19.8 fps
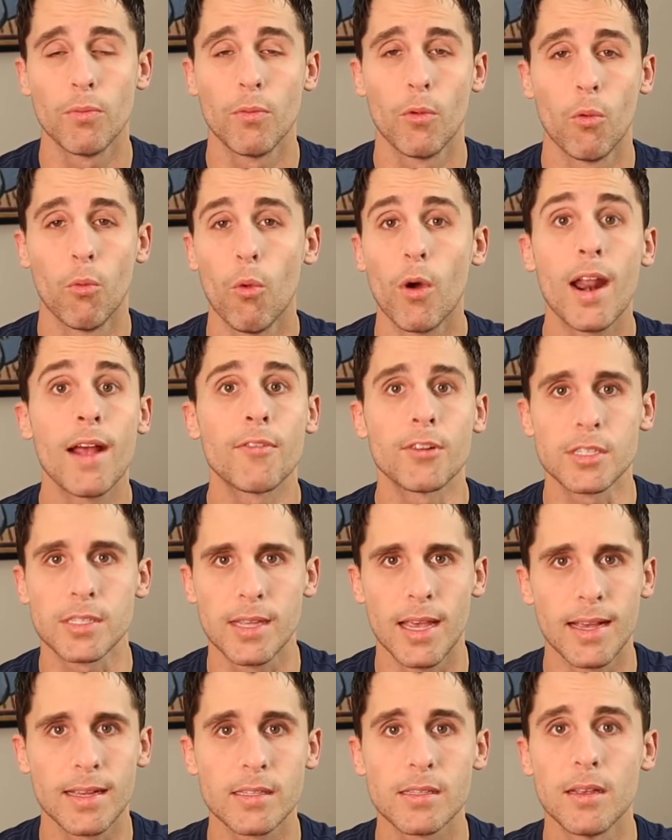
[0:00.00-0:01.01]
whatever
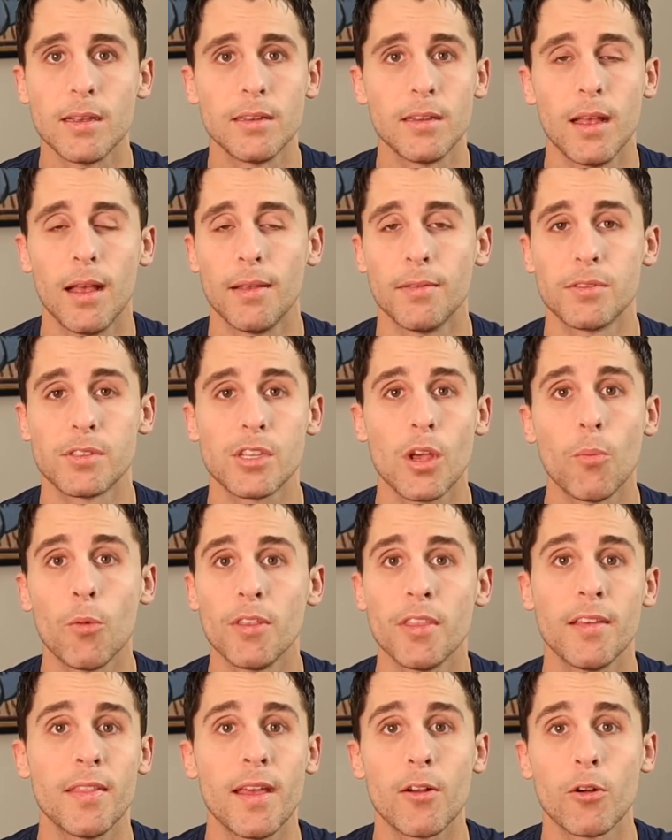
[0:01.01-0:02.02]
sex,
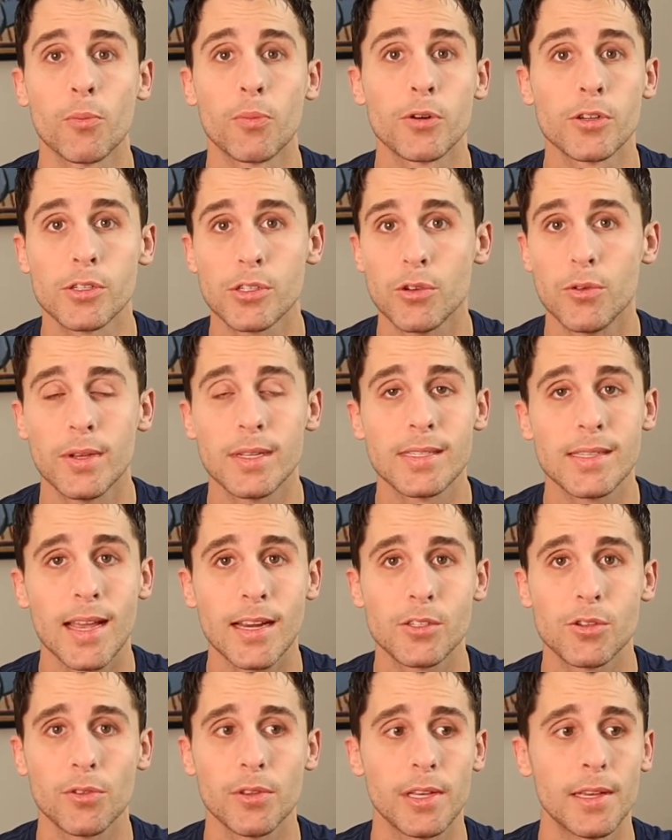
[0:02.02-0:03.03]
someone that they were pursuing
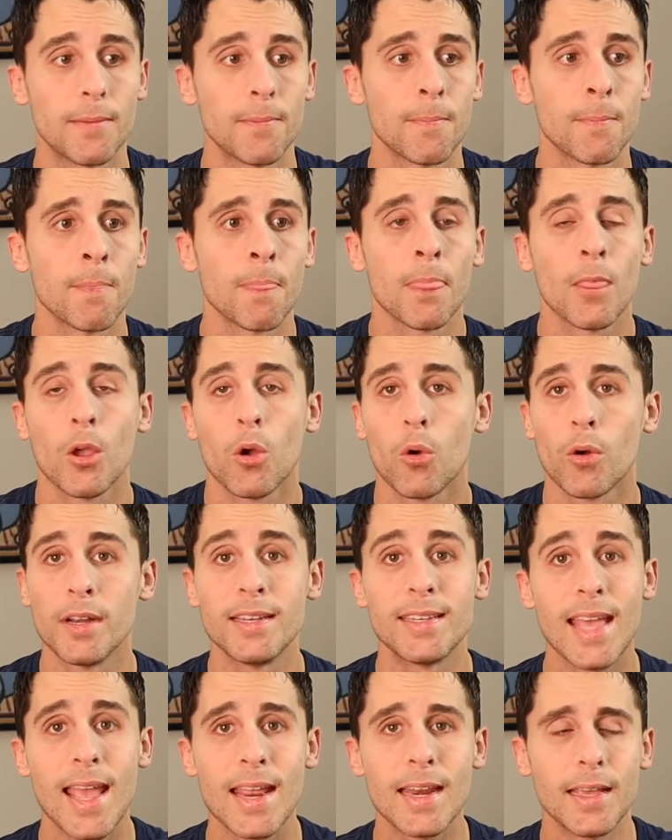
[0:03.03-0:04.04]
sexually or
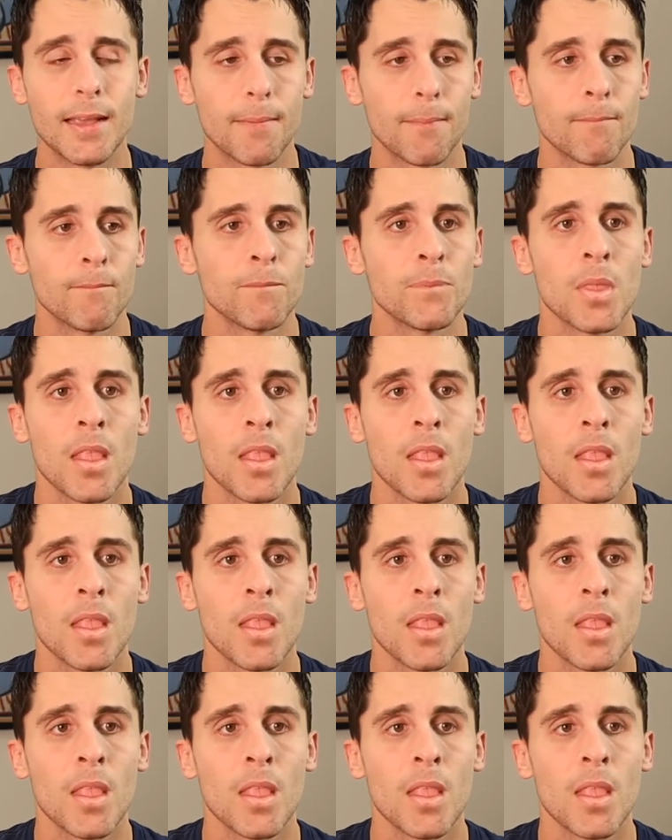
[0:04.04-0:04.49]
in dating.